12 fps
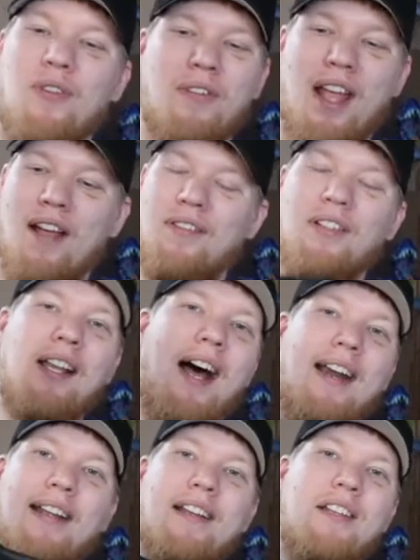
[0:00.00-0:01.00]
We have a
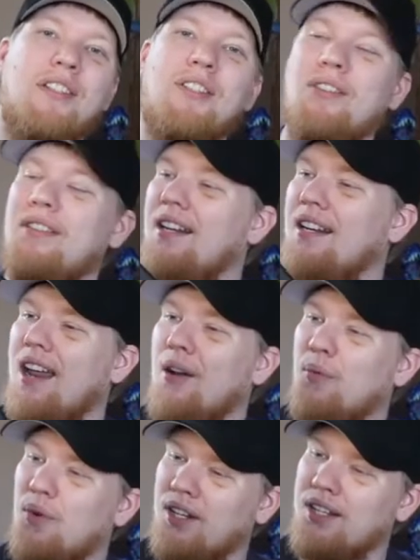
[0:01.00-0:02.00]
lot of history, and I
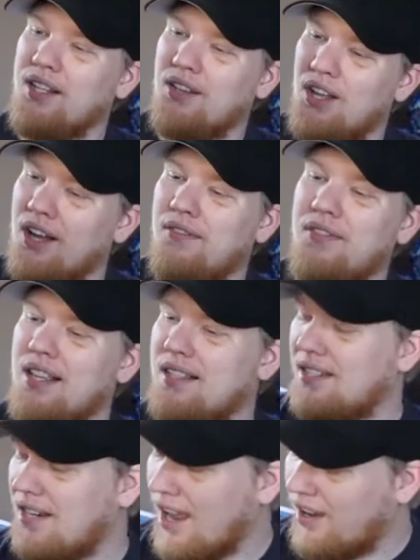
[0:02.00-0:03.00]
really love
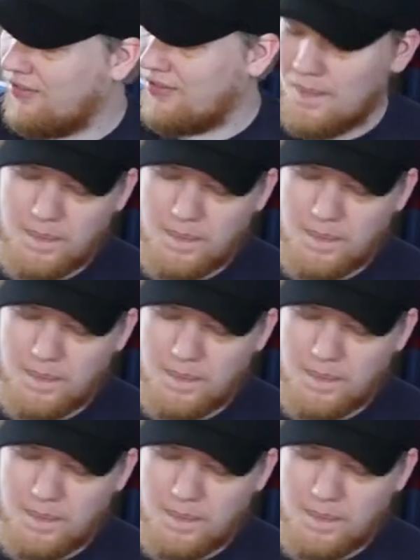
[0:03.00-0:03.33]
this knife.